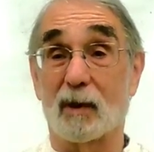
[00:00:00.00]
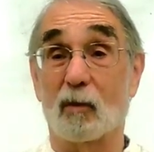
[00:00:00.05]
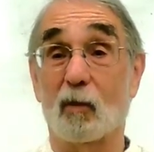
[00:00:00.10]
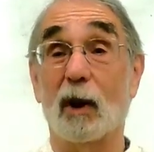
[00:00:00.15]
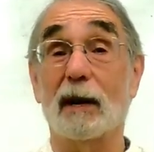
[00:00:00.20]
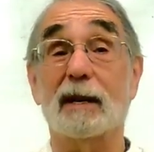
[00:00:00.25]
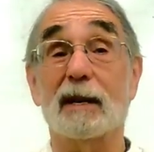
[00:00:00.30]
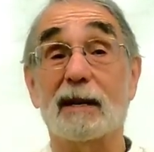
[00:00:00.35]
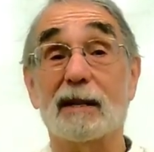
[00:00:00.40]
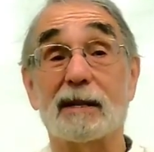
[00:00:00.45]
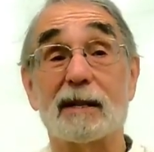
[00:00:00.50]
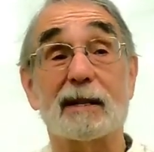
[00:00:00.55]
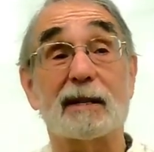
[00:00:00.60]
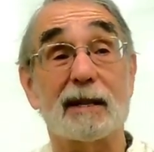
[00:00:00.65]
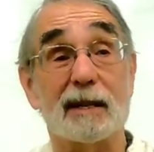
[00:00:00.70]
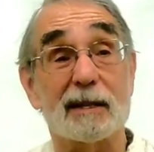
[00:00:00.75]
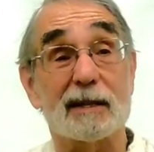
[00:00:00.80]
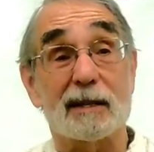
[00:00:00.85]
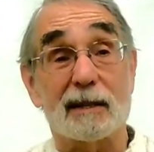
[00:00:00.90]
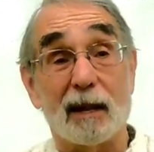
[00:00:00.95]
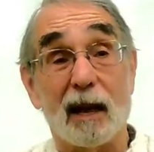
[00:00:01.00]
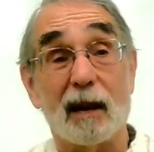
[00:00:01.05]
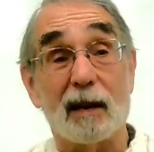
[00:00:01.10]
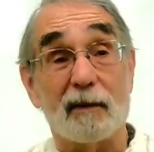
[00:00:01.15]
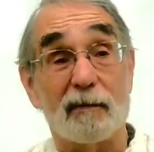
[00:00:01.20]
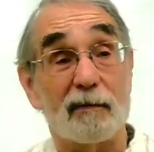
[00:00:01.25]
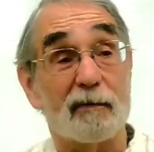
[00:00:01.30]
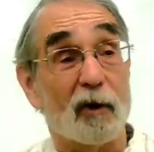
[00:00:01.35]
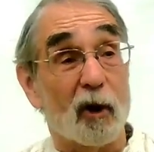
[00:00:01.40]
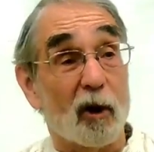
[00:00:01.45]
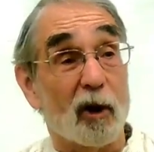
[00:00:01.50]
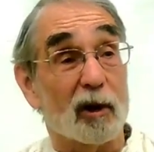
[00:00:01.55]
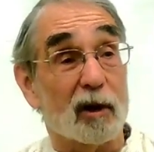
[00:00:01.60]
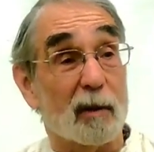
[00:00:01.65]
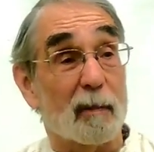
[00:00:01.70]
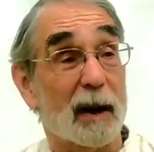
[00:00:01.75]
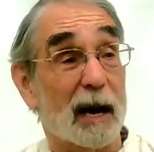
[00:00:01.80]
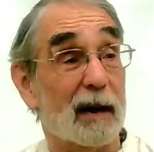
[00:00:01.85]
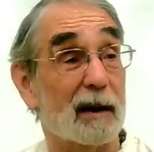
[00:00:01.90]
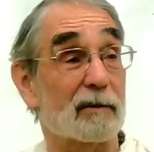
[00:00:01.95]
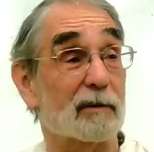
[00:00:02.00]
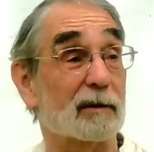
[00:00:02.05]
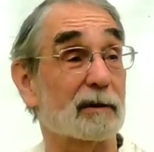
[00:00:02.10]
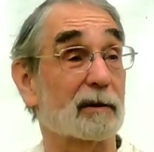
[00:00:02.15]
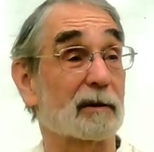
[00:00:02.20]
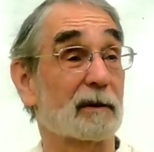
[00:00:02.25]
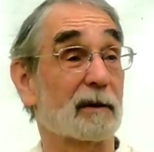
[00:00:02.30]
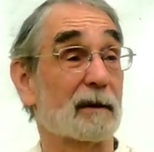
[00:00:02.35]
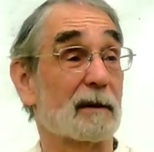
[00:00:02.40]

What is this life all about?